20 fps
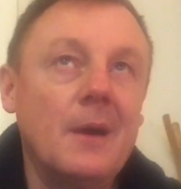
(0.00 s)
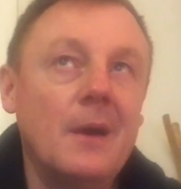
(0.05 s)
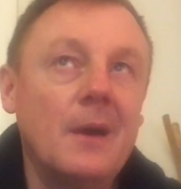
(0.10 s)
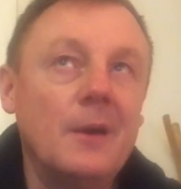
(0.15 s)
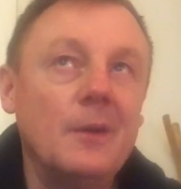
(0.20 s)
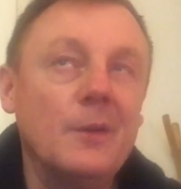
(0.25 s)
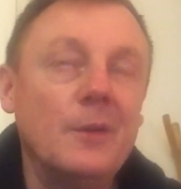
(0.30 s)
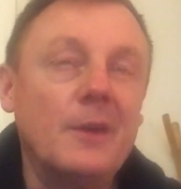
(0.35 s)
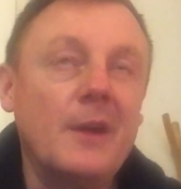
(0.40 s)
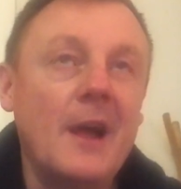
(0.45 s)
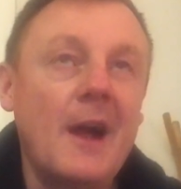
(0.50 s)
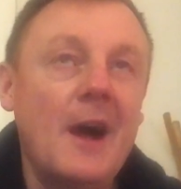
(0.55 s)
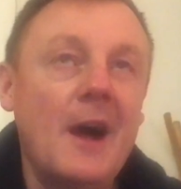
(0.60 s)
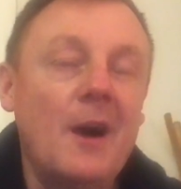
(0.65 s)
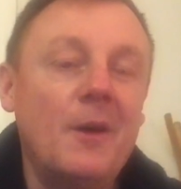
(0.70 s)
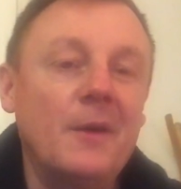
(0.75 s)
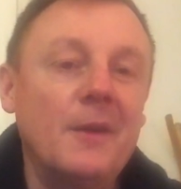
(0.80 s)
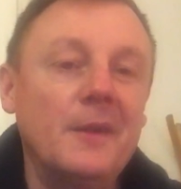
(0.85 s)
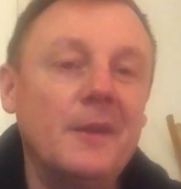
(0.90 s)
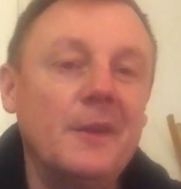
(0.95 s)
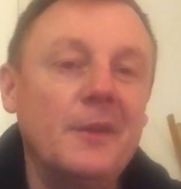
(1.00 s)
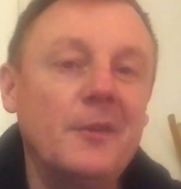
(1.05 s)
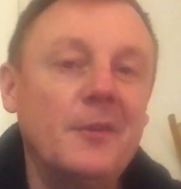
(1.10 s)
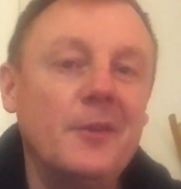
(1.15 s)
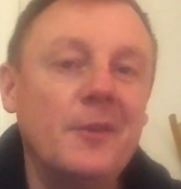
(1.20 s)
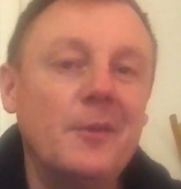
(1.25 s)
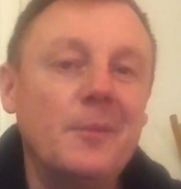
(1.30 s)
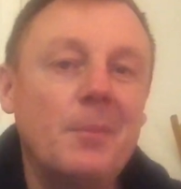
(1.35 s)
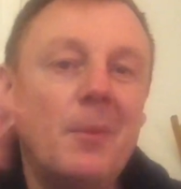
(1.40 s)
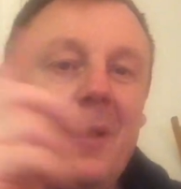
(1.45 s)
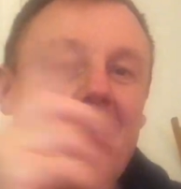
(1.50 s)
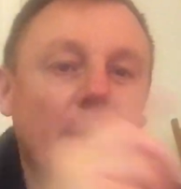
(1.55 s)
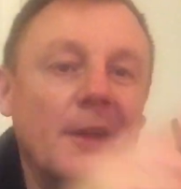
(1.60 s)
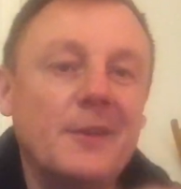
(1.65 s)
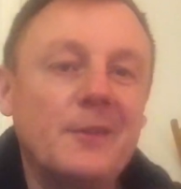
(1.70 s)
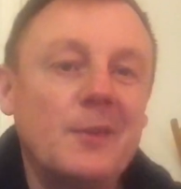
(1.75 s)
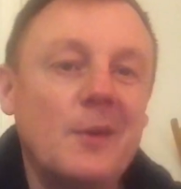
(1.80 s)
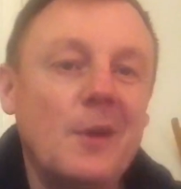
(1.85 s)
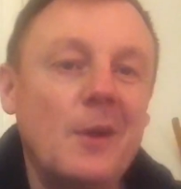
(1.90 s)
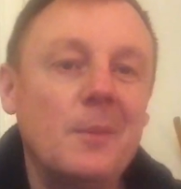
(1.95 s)
I look out and there's these
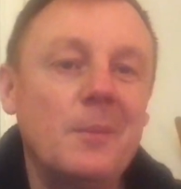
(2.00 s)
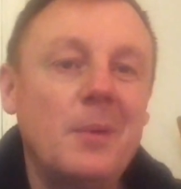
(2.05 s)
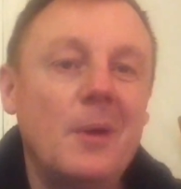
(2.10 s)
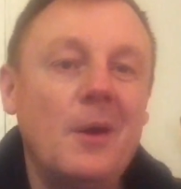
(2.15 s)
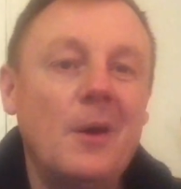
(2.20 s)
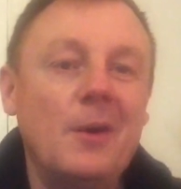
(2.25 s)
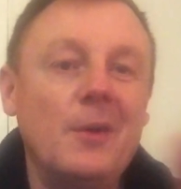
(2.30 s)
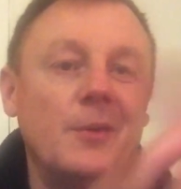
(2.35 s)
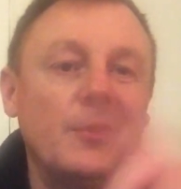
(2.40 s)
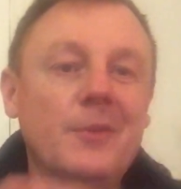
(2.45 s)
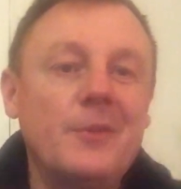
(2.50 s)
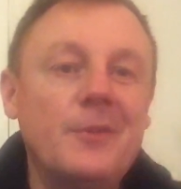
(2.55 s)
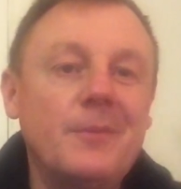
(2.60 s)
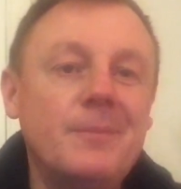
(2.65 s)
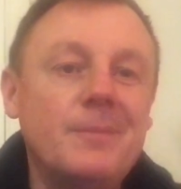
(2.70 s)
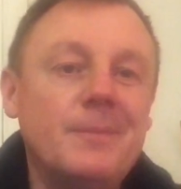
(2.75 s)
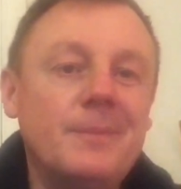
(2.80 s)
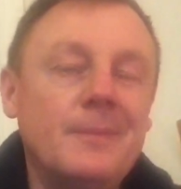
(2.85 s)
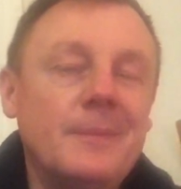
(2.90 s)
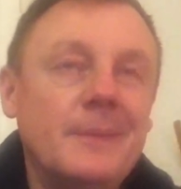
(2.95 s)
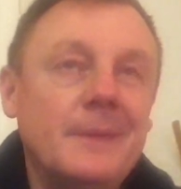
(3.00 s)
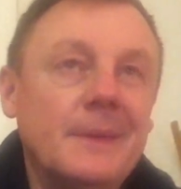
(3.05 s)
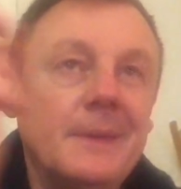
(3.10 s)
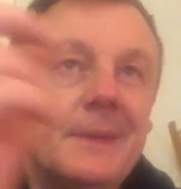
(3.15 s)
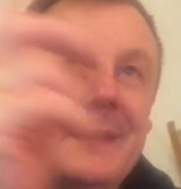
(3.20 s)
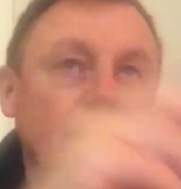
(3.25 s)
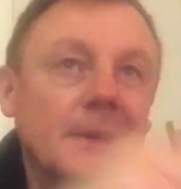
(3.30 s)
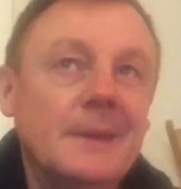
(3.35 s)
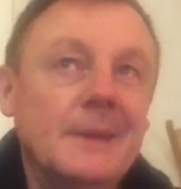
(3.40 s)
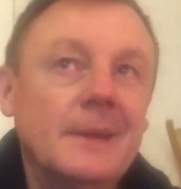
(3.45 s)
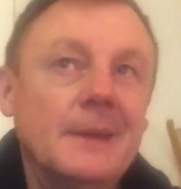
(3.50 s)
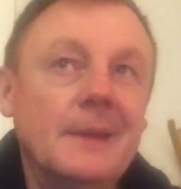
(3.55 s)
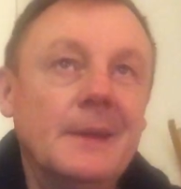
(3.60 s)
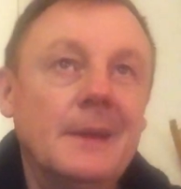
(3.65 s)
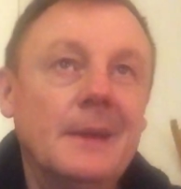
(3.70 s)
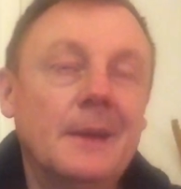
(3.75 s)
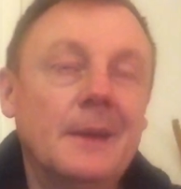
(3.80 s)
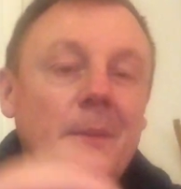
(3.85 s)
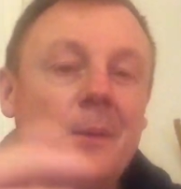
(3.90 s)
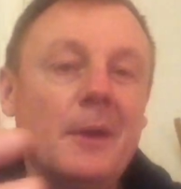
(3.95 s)
bikes going past,
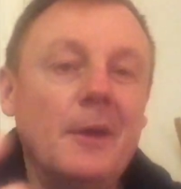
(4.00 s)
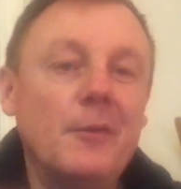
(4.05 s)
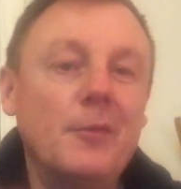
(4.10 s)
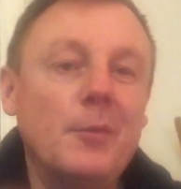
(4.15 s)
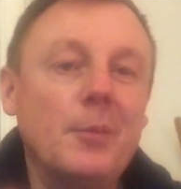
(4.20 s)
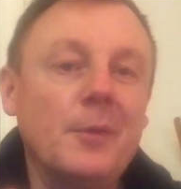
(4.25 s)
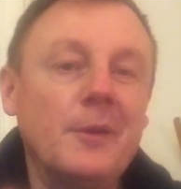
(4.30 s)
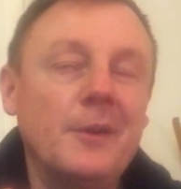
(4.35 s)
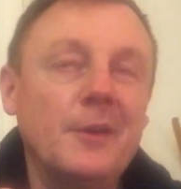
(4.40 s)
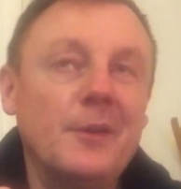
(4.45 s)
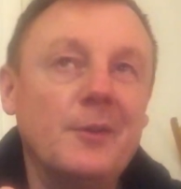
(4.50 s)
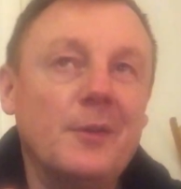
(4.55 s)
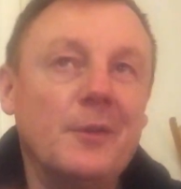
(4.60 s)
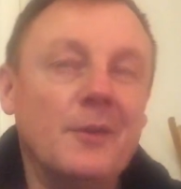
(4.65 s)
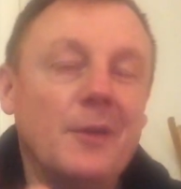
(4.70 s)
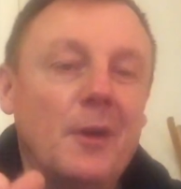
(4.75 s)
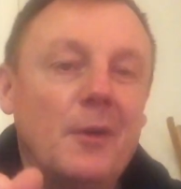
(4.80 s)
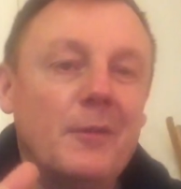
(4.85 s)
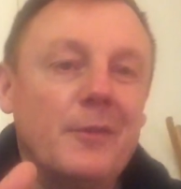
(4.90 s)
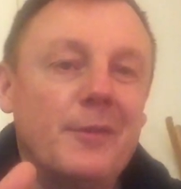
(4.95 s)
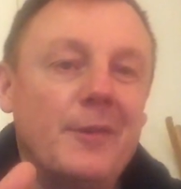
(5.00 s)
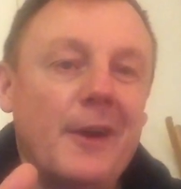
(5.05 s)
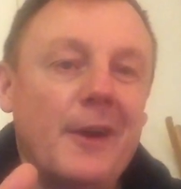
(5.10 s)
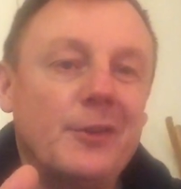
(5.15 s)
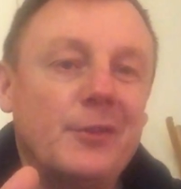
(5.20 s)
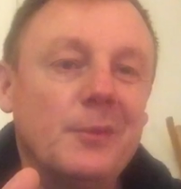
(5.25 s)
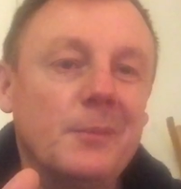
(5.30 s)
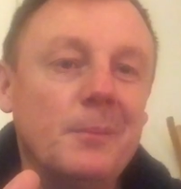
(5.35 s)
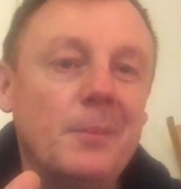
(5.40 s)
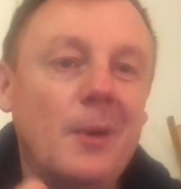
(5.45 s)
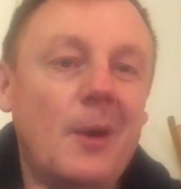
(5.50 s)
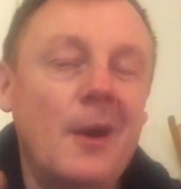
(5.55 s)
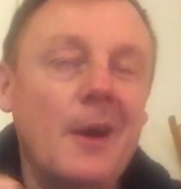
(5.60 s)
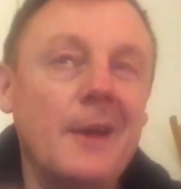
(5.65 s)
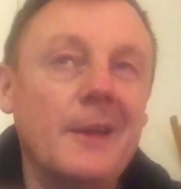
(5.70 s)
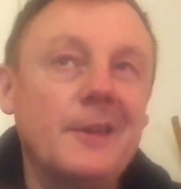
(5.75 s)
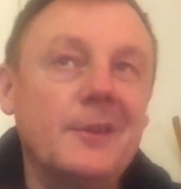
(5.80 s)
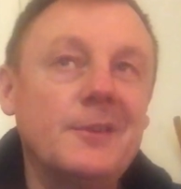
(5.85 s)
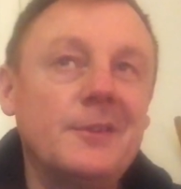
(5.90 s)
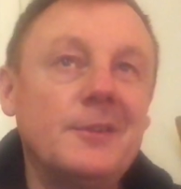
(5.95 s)
but everybody's on old-fashioned
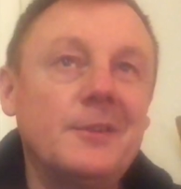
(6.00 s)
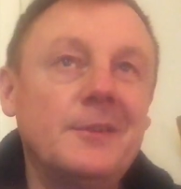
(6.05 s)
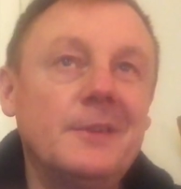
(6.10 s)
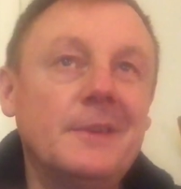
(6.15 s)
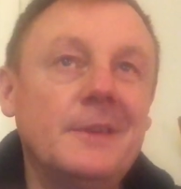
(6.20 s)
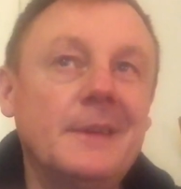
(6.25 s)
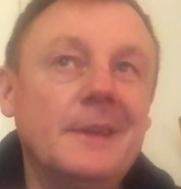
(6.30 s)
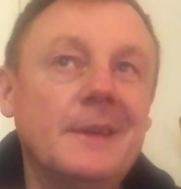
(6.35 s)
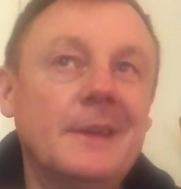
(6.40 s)
bikes,